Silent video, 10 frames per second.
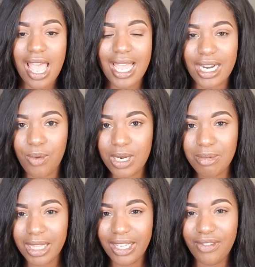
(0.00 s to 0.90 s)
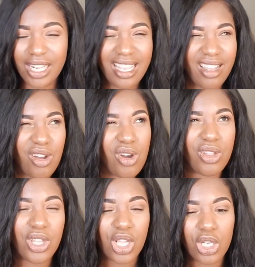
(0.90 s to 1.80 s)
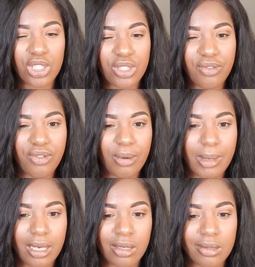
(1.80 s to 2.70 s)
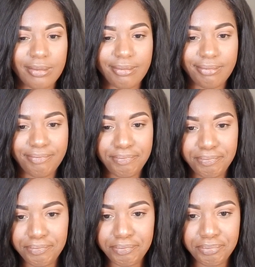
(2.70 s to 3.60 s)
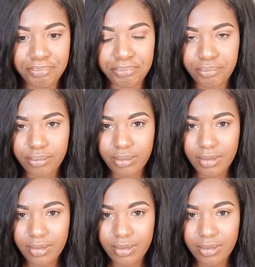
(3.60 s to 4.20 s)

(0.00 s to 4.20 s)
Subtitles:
and I wound up leaving it on the closure for about an